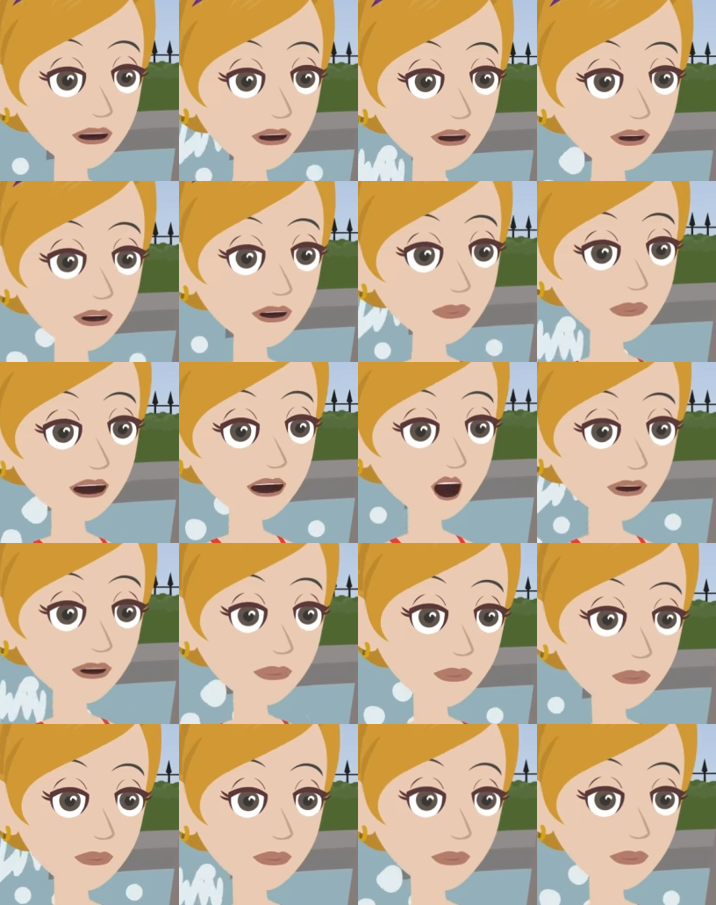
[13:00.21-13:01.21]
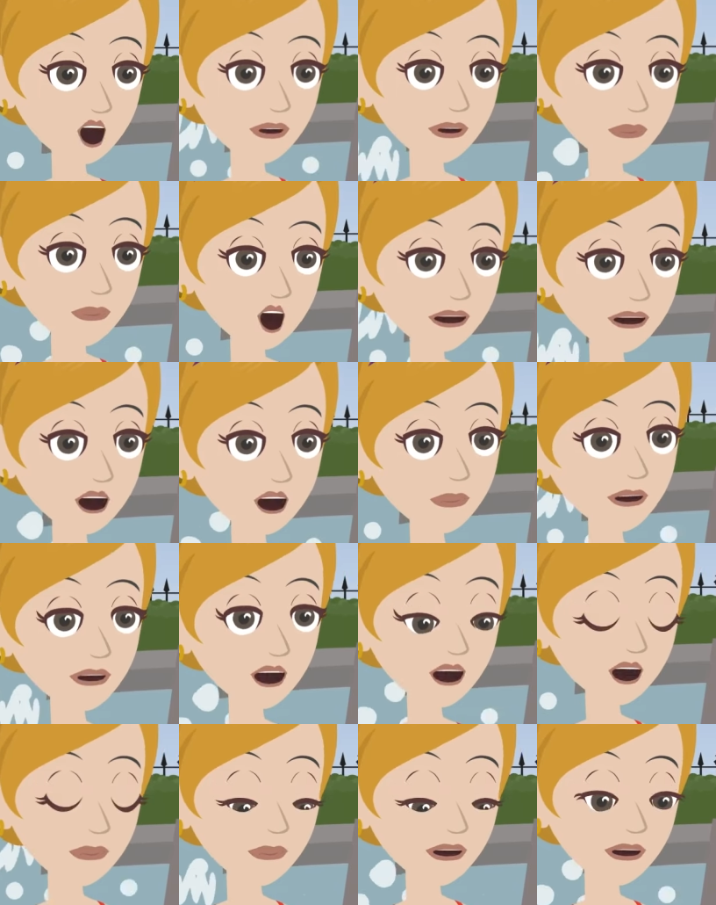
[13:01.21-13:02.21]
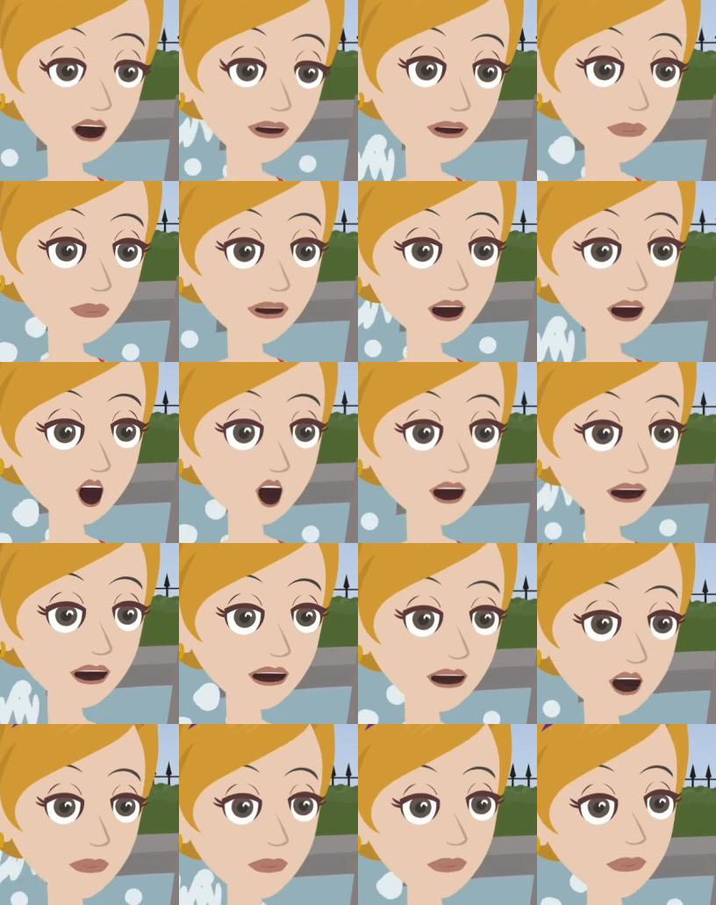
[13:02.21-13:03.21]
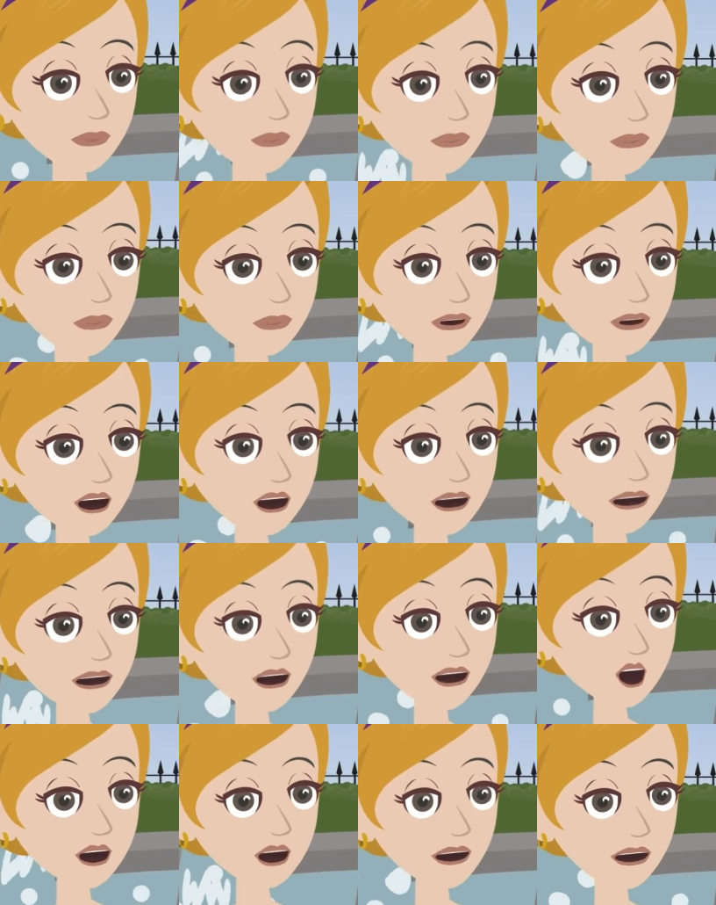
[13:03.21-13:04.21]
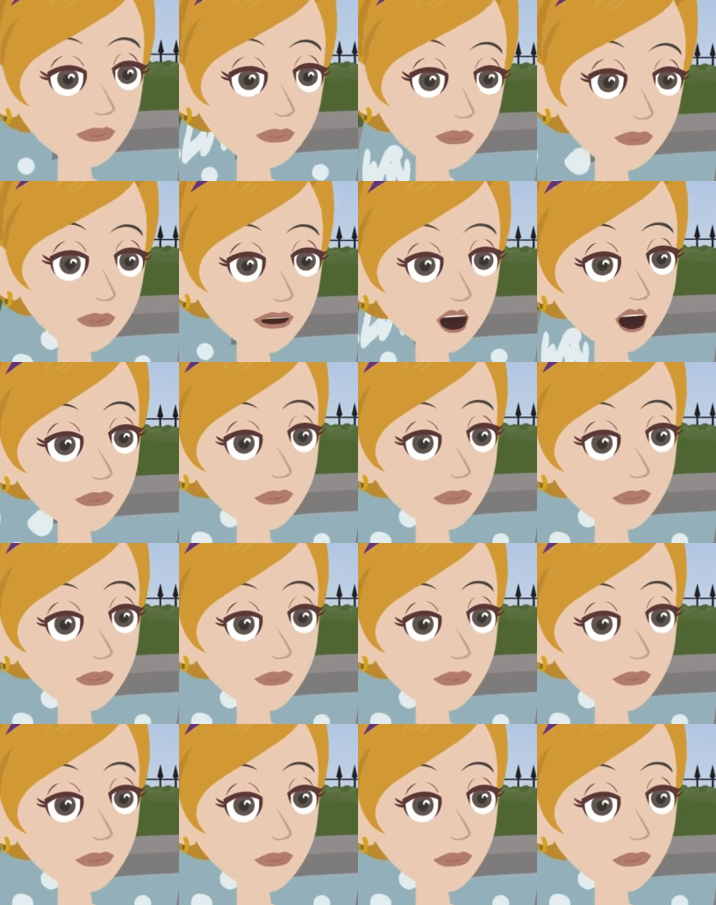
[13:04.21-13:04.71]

want you to hear. Your strongest belief, and no one would wonder why, your